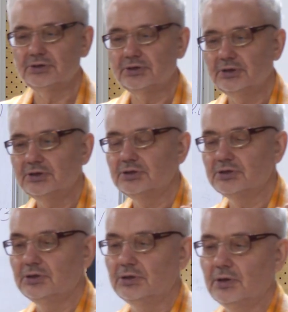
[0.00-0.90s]
this
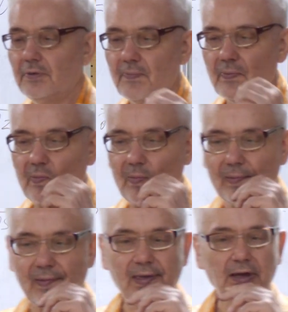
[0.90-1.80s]

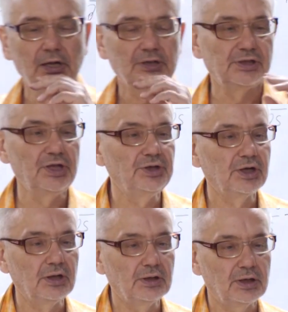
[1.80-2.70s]

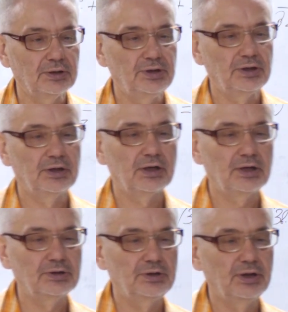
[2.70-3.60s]
cylindrical
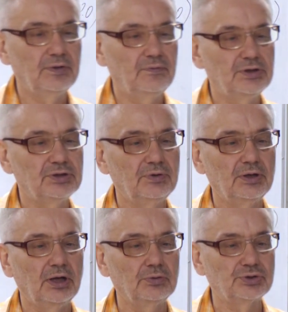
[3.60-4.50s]
coordinate, which we
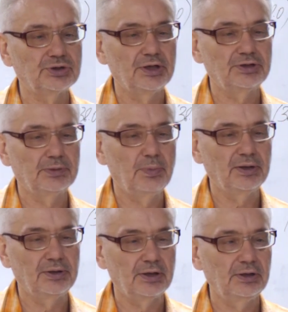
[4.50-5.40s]
outside the
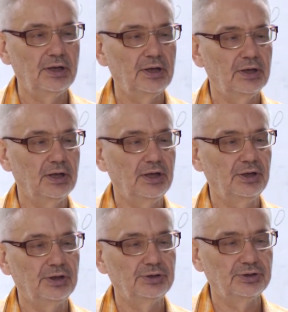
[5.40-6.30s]
boundary layer,
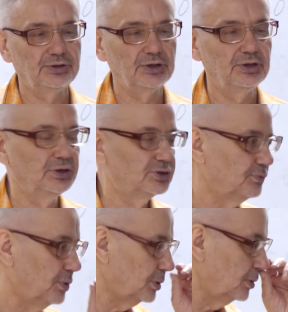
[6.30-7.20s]
and then it's
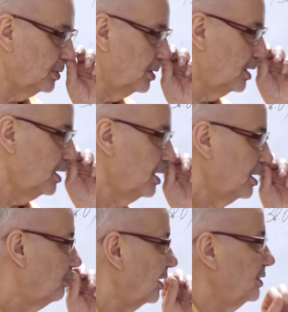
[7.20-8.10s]
working.
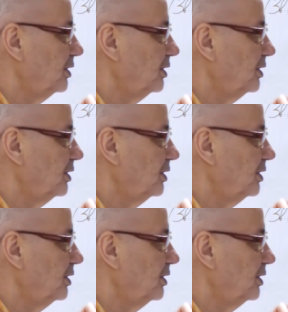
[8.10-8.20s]
But